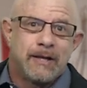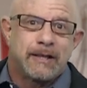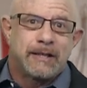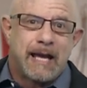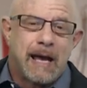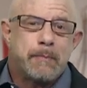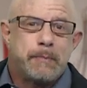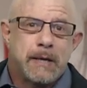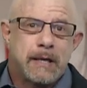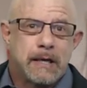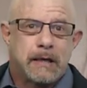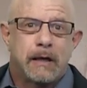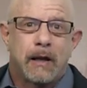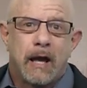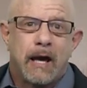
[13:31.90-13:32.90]
camping
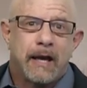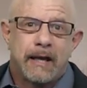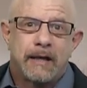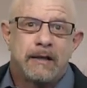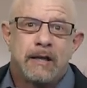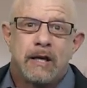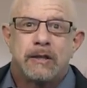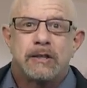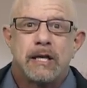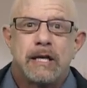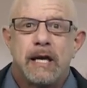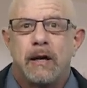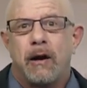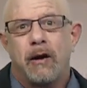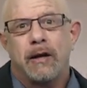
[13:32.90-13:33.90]
in a line to
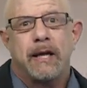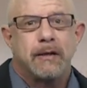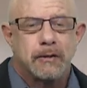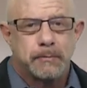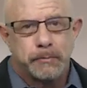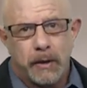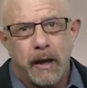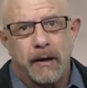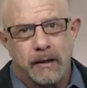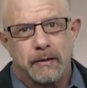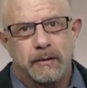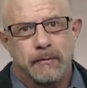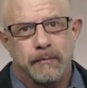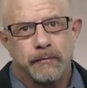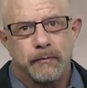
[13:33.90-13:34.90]
get our latest product.